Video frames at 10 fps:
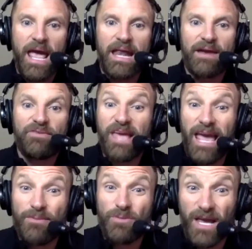and every
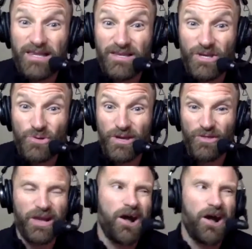game you get to do that you think,